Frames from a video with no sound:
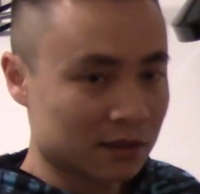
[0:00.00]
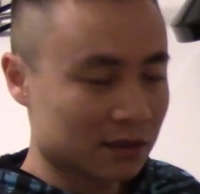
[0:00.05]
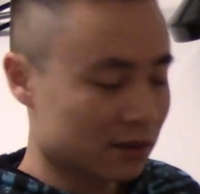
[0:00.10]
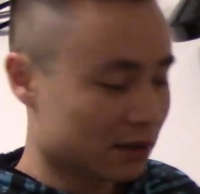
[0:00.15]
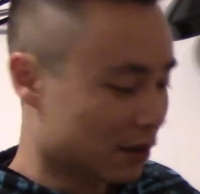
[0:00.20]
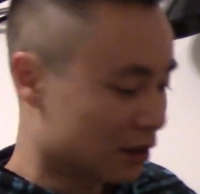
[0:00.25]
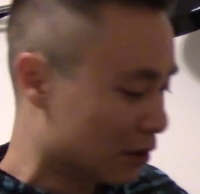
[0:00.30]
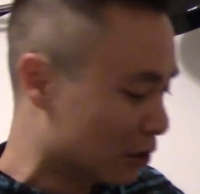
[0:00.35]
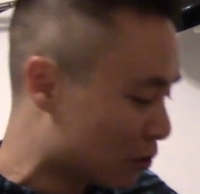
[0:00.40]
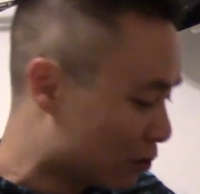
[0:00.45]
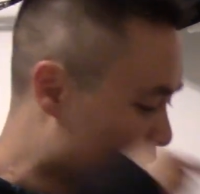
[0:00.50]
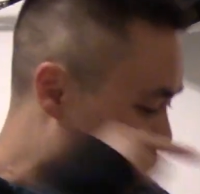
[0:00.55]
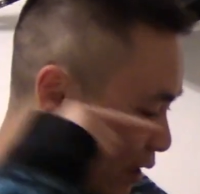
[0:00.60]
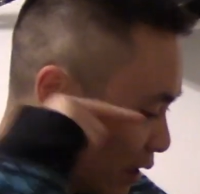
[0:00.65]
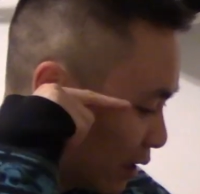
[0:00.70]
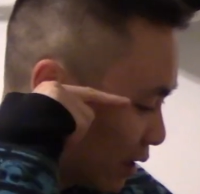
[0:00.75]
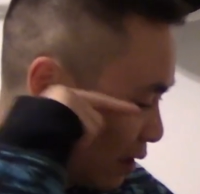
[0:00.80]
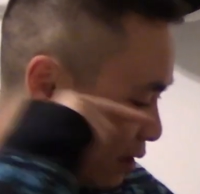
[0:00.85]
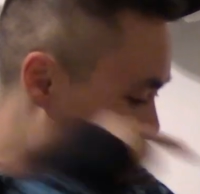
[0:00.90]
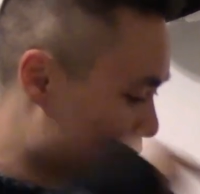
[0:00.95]
are looking
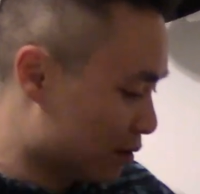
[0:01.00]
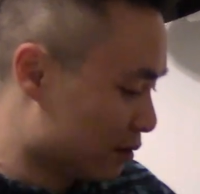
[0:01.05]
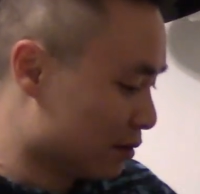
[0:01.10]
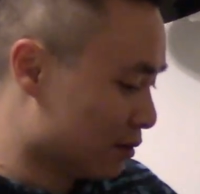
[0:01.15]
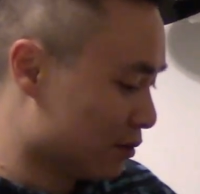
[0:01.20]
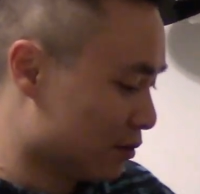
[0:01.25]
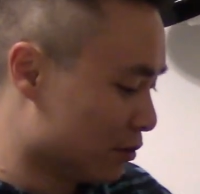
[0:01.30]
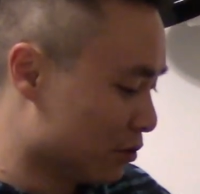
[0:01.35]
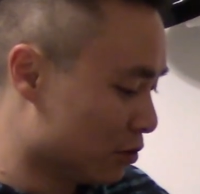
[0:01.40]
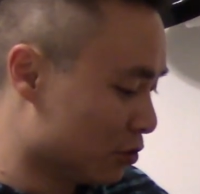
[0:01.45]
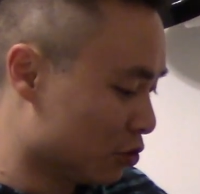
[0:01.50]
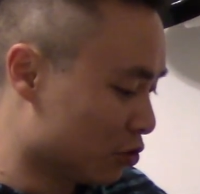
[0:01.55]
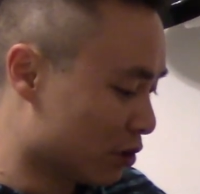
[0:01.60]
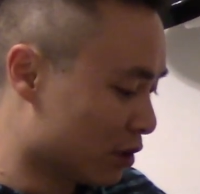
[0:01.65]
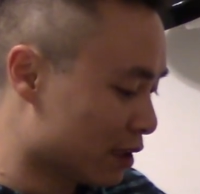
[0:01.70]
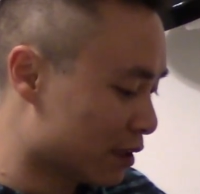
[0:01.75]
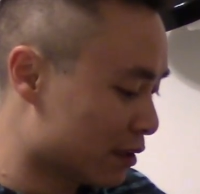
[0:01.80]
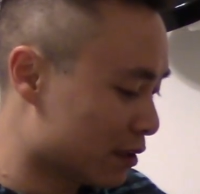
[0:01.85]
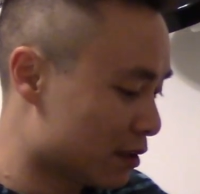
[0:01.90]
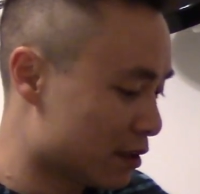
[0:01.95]
at your
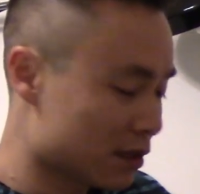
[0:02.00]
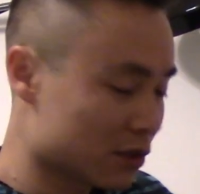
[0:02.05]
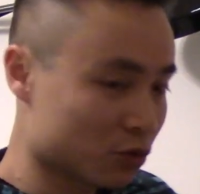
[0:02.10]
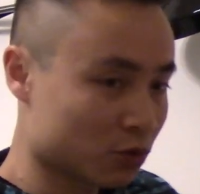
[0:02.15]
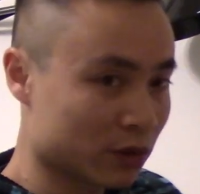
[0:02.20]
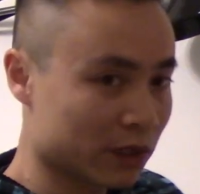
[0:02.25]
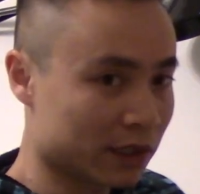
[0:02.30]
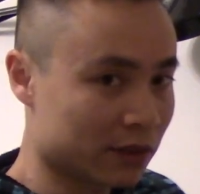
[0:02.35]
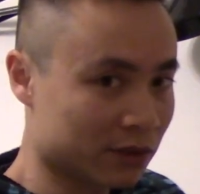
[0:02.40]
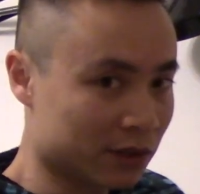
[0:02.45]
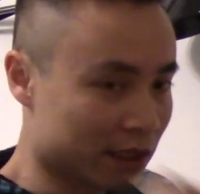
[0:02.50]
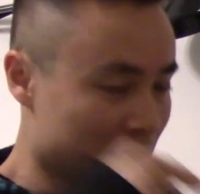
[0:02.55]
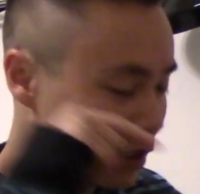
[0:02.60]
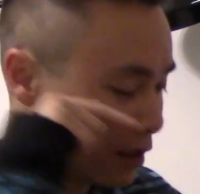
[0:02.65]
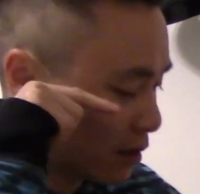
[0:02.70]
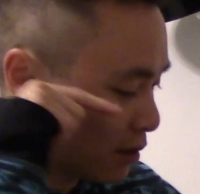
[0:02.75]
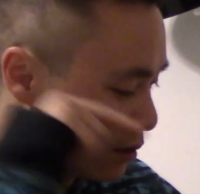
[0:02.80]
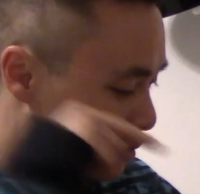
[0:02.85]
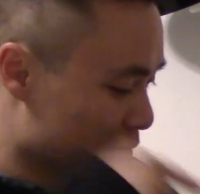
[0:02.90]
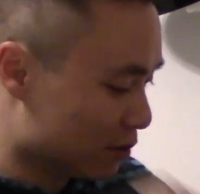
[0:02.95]
drawing this way,
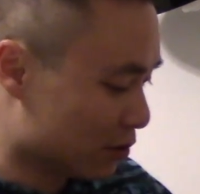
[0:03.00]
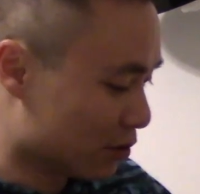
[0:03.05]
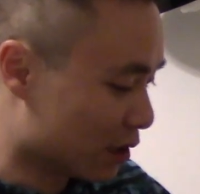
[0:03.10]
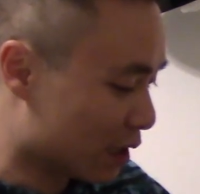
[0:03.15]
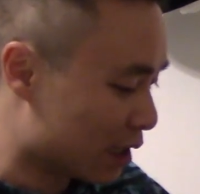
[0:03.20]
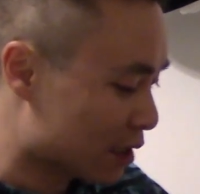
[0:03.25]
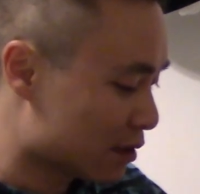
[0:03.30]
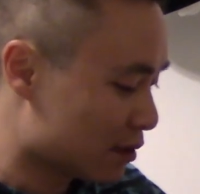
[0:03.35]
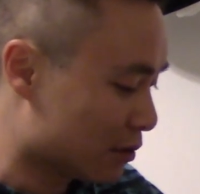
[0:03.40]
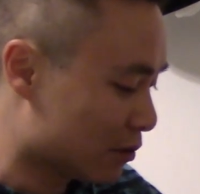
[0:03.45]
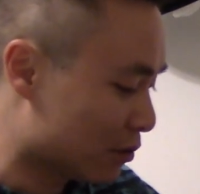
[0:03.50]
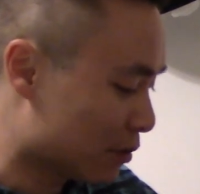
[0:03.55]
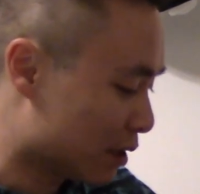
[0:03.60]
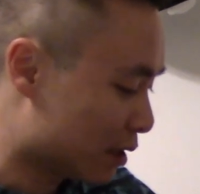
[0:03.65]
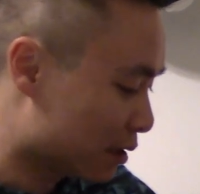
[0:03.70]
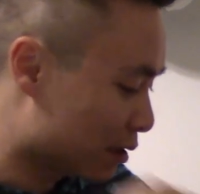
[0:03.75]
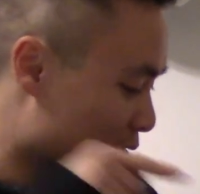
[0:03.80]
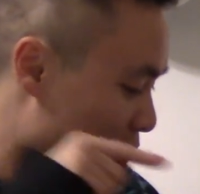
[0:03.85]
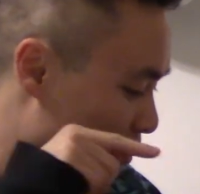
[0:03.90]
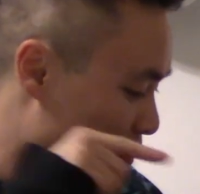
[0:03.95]
okay? Your eyes are
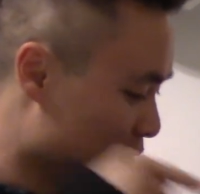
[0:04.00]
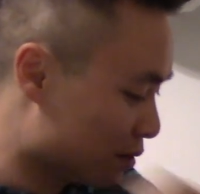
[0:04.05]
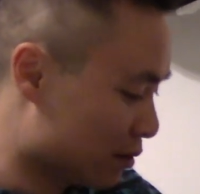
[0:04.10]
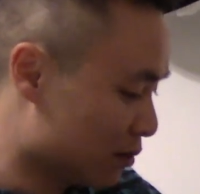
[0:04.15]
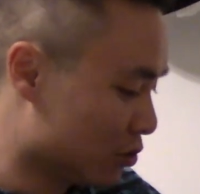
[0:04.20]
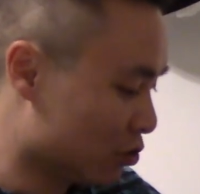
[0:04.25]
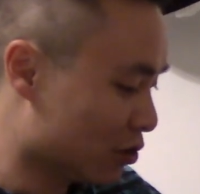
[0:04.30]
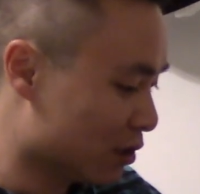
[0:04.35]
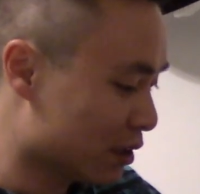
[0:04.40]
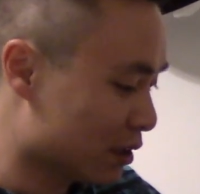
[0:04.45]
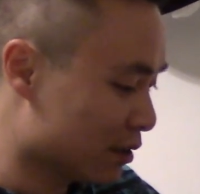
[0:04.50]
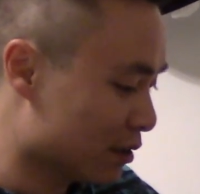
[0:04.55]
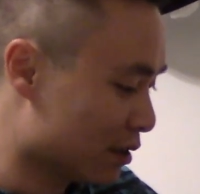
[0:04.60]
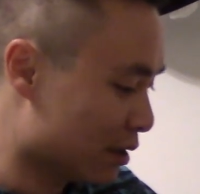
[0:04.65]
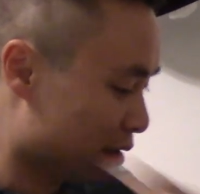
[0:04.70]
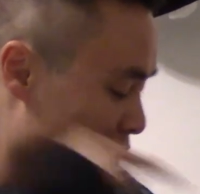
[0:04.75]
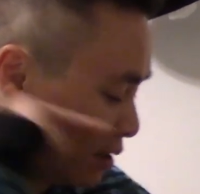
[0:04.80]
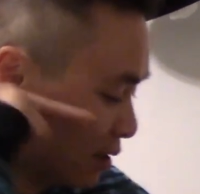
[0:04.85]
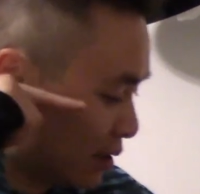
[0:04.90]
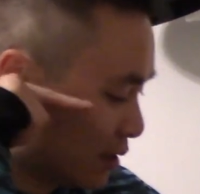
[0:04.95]
looking at the drawing
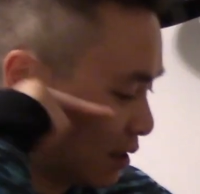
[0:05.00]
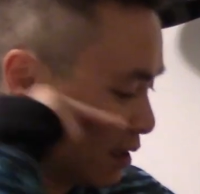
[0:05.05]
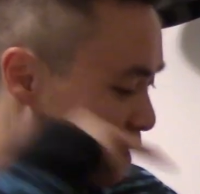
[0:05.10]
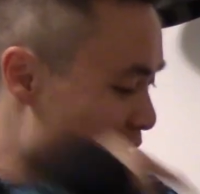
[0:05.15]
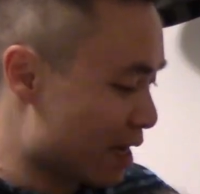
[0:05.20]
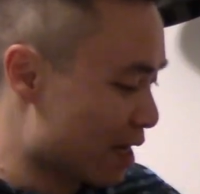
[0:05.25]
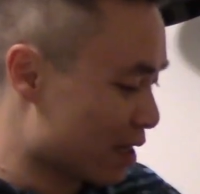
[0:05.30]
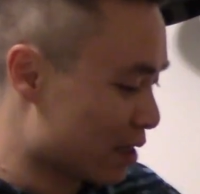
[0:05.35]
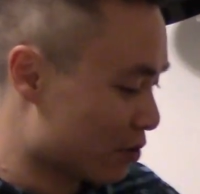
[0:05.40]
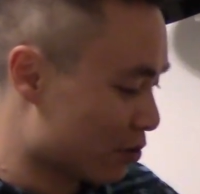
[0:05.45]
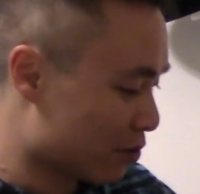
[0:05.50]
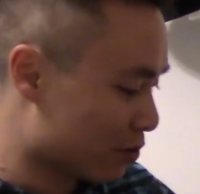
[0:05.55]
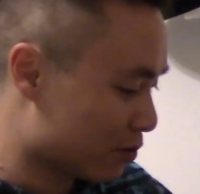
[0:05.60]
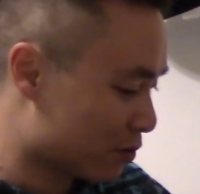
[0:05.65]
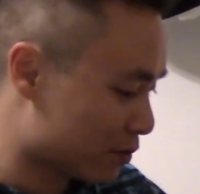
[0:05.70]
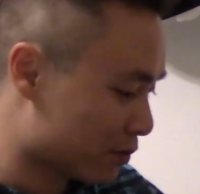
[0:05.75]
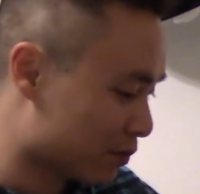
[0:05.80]
at this angle.